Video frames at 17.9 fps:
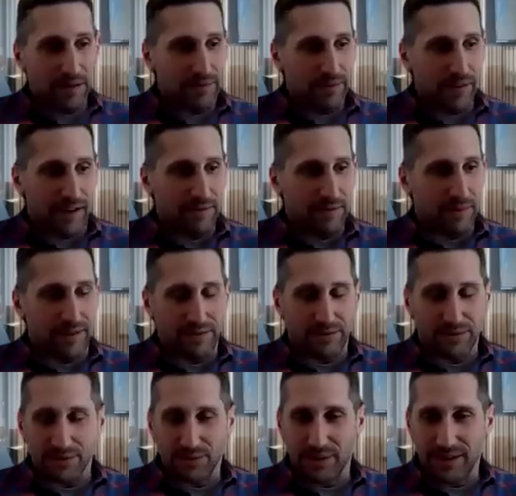thank you for having me.
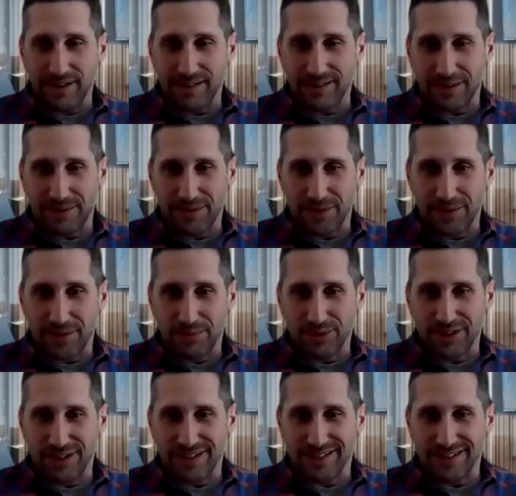This was great. I really
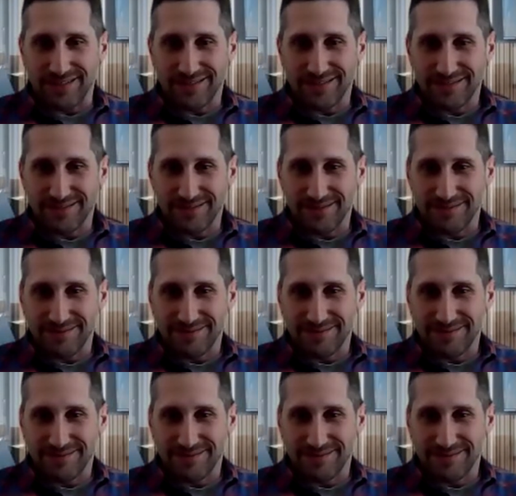appreciate it.